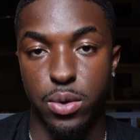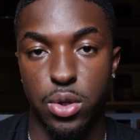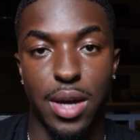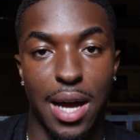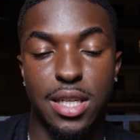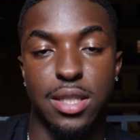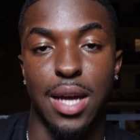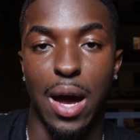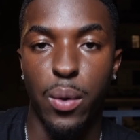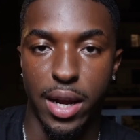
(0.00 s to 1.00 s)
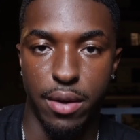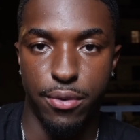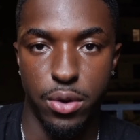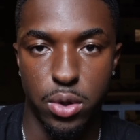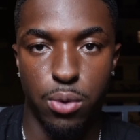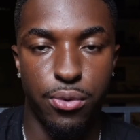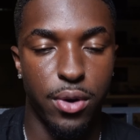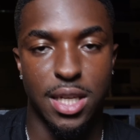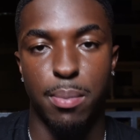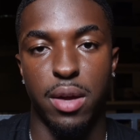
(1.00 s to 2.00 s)
So you ask it to outline it for you. So for
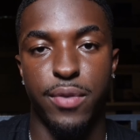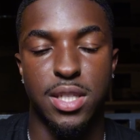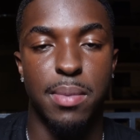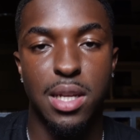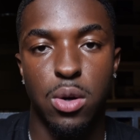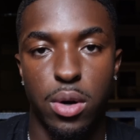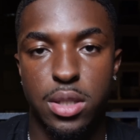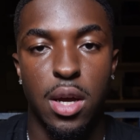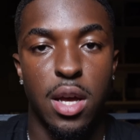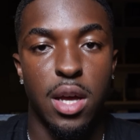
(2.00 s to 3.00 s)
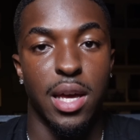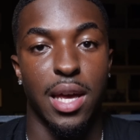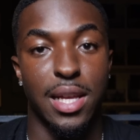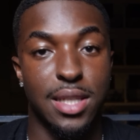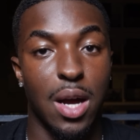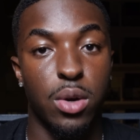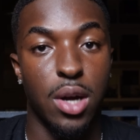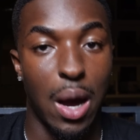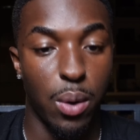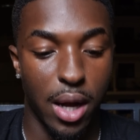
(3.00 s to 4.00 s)
example, if it's a mini course, it's not going to
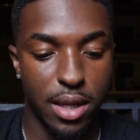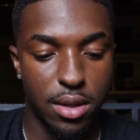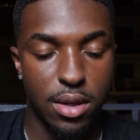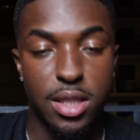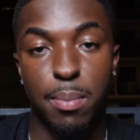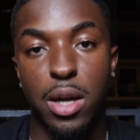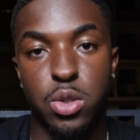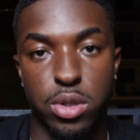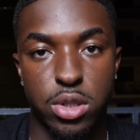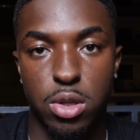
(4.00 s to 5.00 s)
outline the modules.